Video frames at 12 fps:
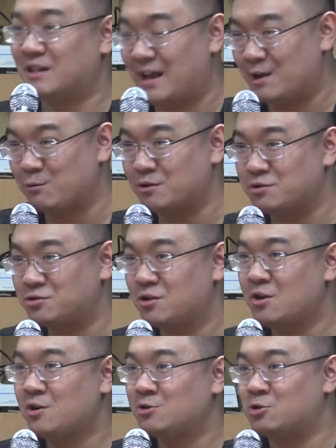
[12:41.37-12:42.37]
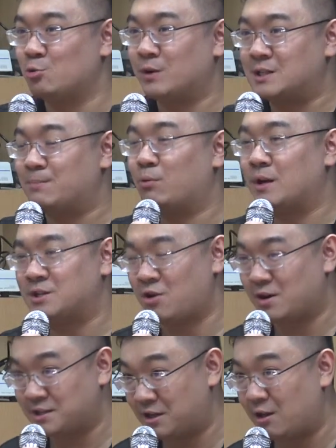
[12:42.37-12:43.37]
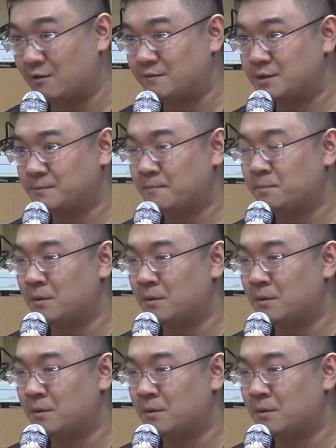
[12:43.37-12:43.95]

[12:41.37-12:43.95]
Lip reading: language to express ourselves.